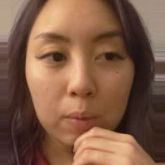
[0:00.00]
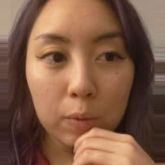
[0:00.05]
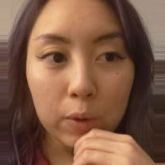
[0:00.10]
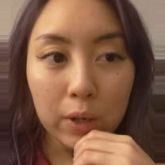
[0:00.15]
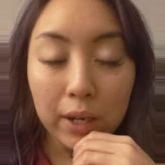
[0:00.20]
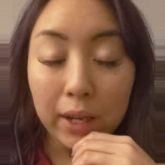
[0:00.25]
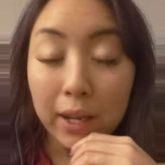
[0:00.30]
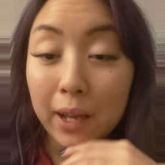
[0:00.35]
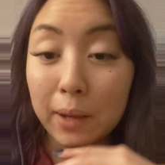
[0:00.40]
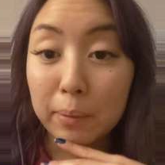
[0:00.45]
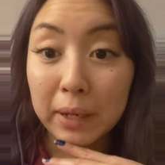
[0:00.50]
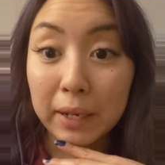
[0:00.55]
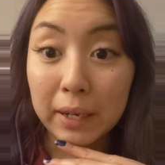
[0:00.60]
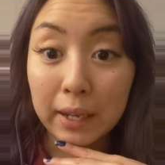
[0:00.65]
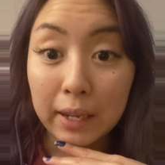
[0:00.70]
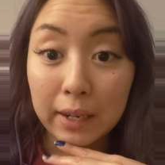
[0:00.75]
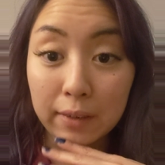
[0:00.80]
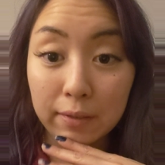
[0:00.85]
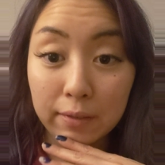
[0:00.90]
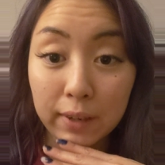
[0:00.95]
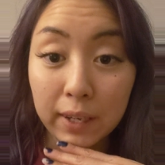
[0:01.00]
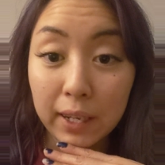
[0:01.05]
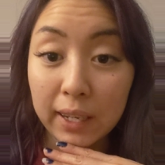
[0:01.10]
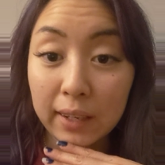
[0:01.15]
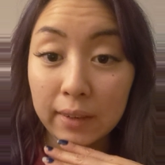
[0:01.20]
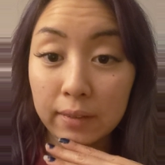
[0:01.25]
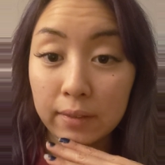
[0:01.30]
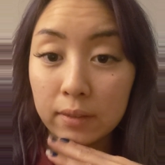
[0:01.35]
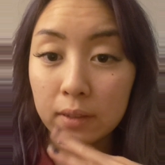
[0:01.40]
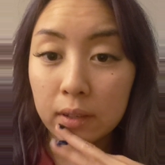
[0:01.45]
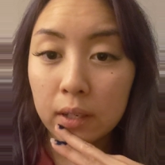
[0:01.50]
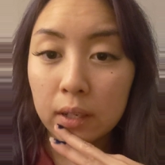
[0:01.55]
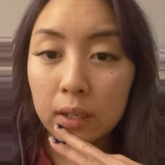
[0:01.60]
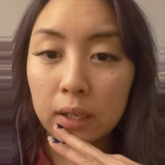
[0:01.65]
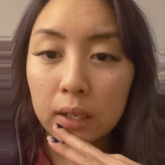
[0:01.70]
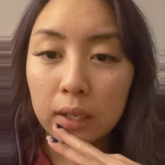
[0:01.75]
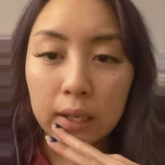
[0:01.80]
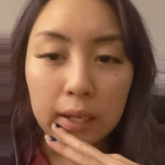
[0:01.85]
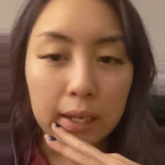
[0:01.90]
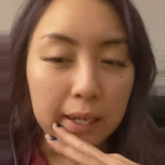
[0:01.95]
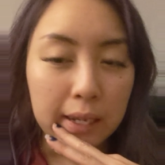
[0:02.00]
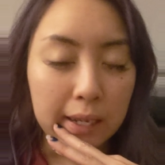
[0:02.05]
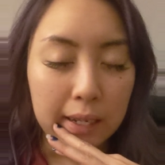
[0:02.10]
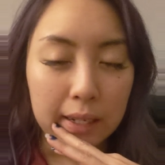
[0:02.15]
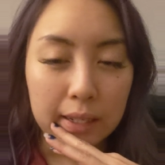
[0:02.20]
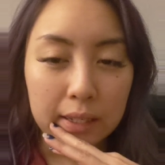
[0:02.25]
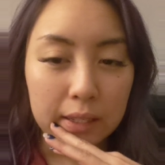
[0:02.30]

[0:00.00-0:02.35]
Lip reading: When I had my 9 to 5, I